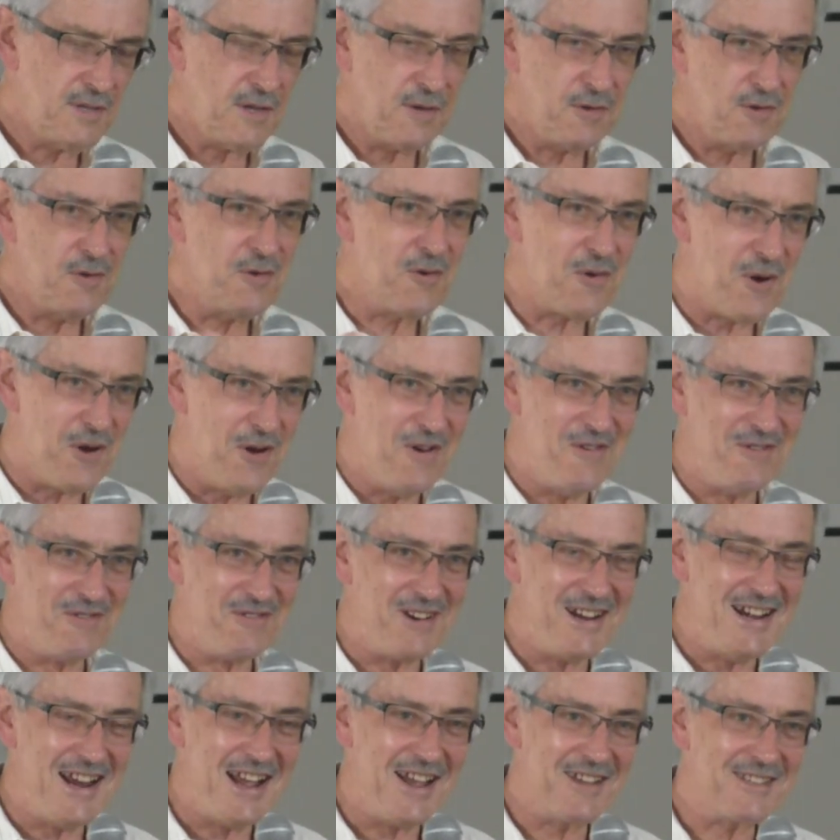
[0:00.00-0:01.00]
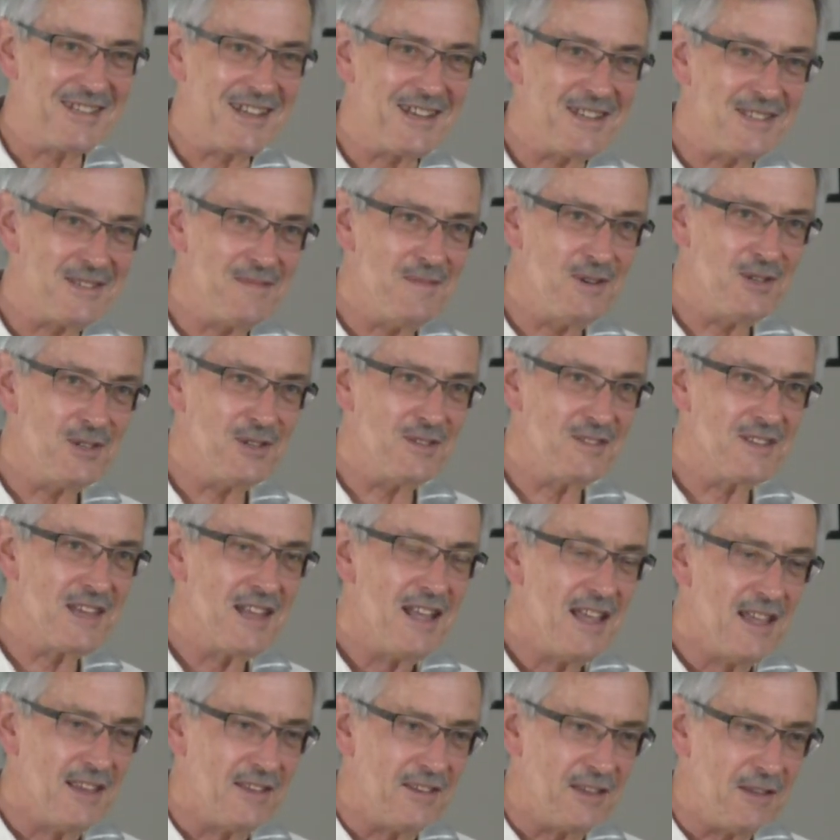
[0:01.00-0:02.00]
your own greenhouse gas emissions,
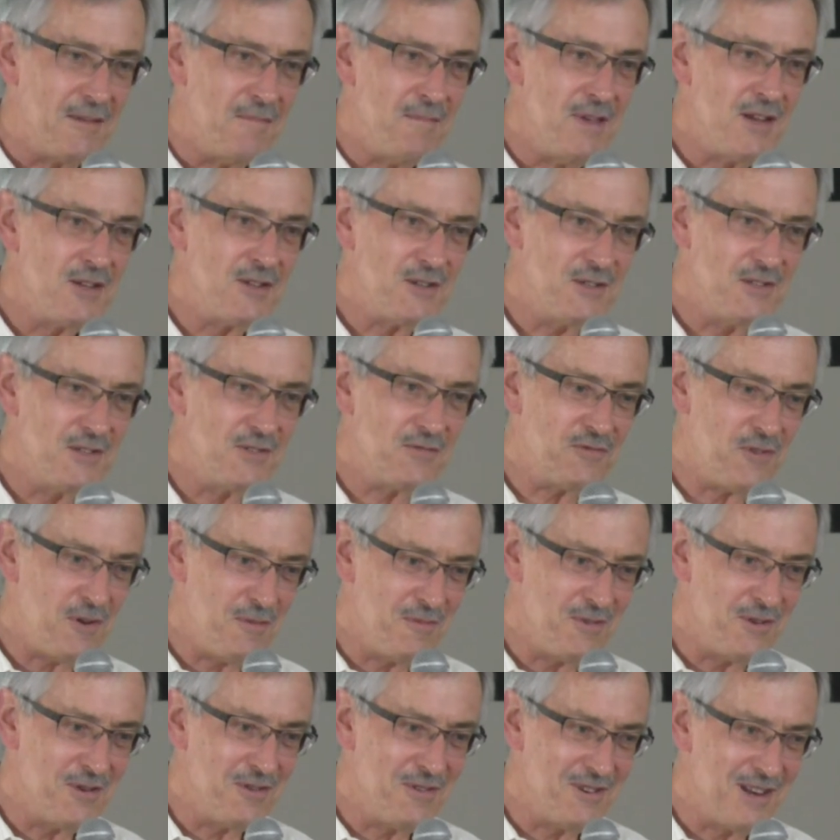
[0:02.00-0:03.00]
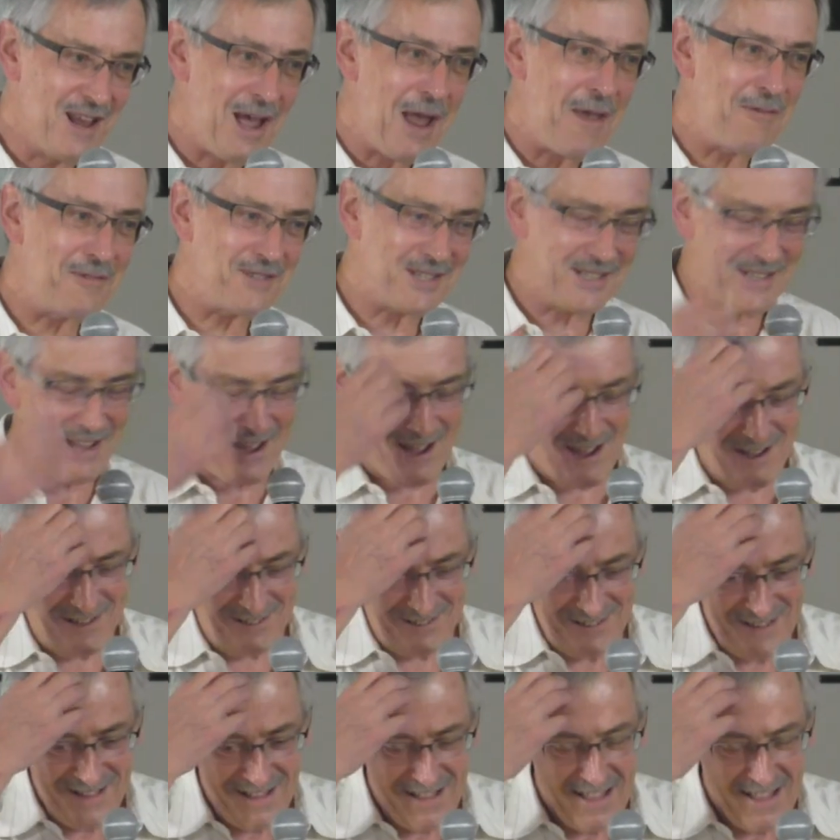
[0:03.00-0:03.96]
the emissions from your lifestyle.